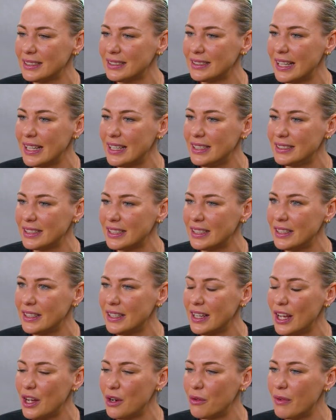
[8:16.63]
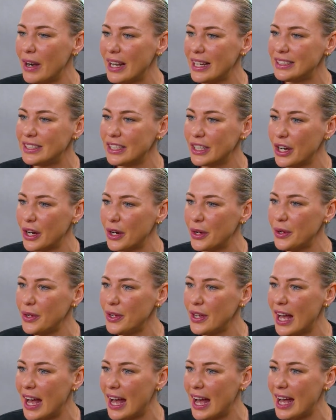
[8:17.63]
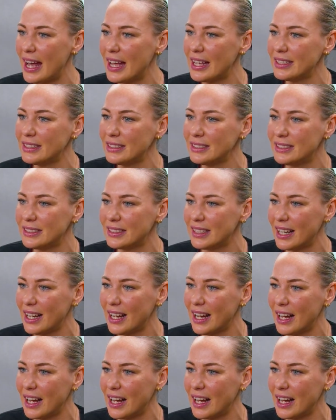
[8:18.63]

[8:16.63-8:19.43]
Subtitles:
season ready to go and